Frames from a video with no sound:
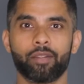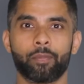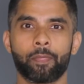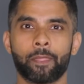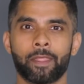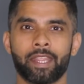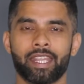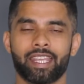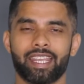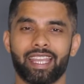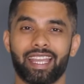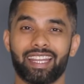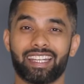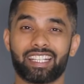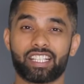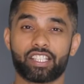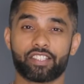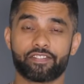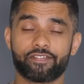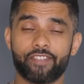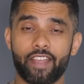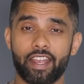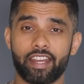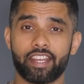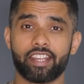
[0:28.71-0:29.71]
and
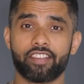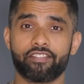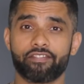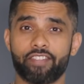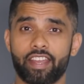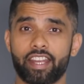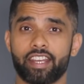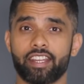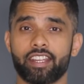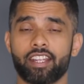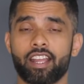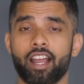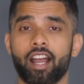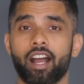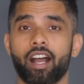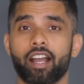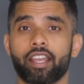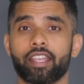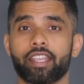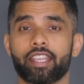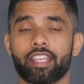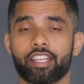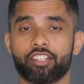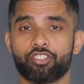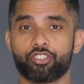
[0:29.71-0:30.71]
it's very, very high
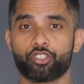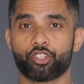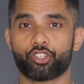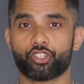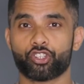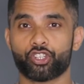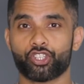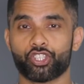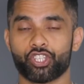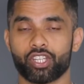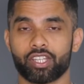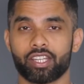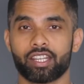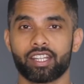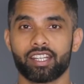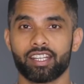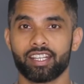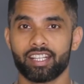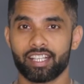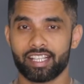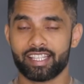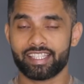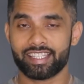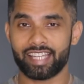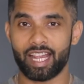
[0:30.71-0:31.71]
in nutrition.
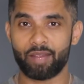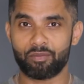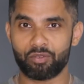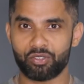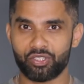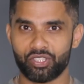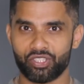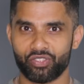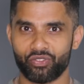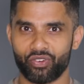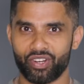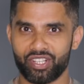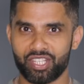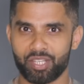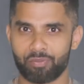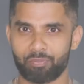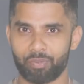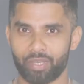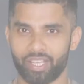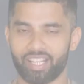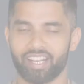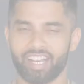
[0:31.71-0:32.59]
It's time to see the recipe.